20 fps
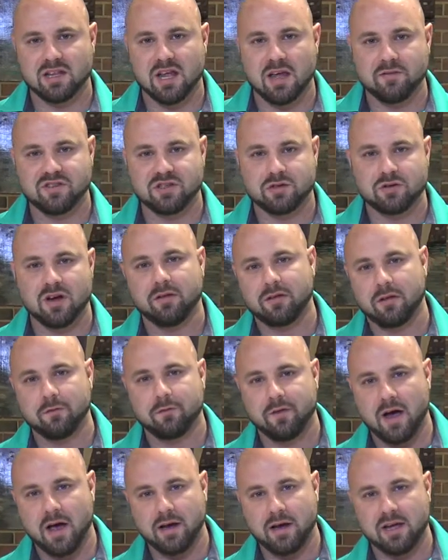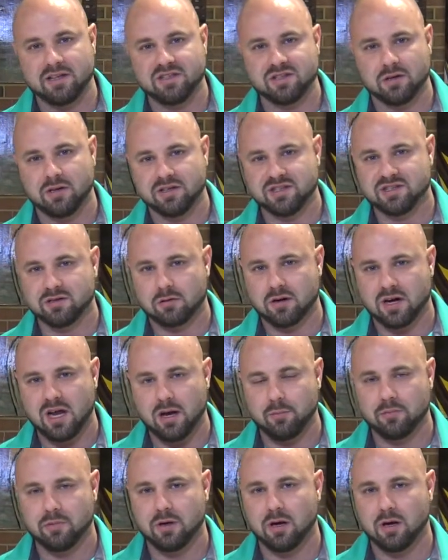Life Strength and Finance on Instagram.